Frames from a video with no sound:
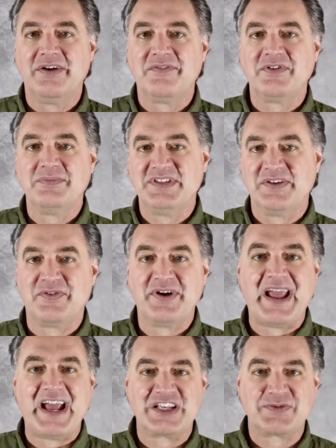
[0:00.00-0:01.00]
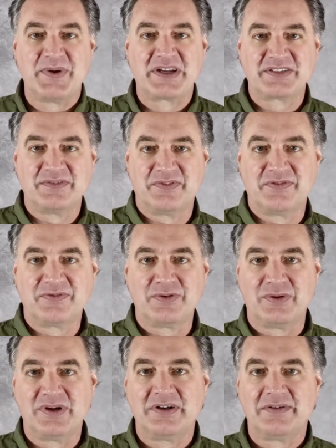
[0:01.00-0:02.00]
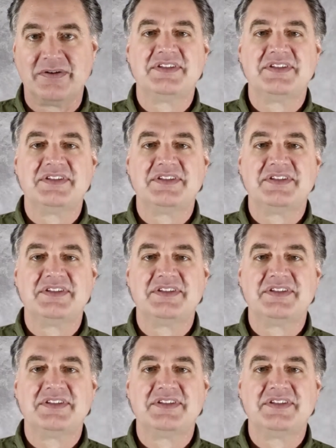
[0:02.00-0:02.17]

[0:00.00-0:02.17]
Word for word: from different aspects of the floor.